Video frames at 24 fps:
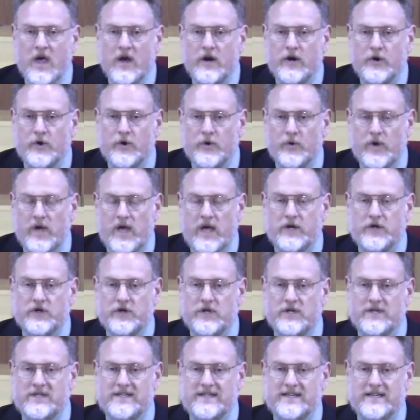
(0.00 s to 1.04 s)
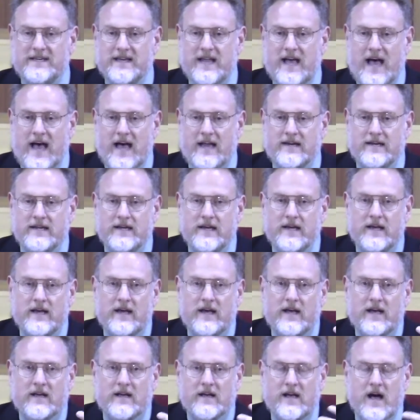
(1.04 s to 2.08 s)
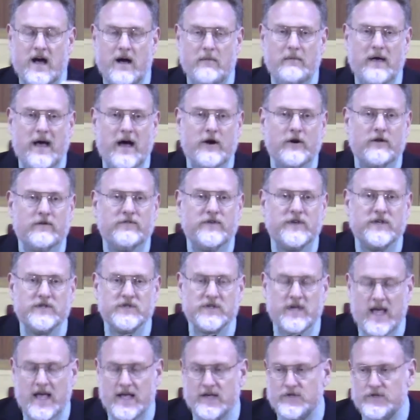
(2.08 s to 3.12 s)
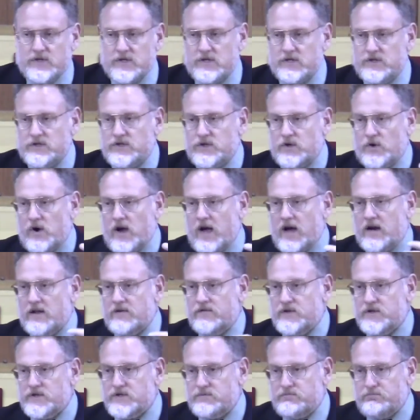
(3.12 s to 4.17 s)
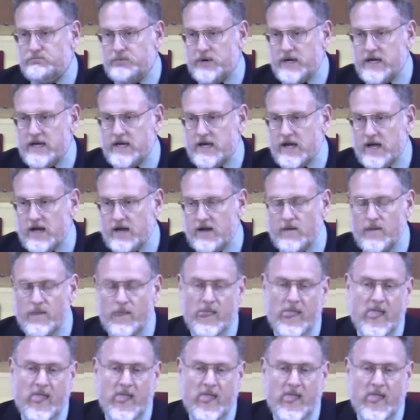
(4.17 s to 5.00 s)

Creation did not come out of his essence or out of his being.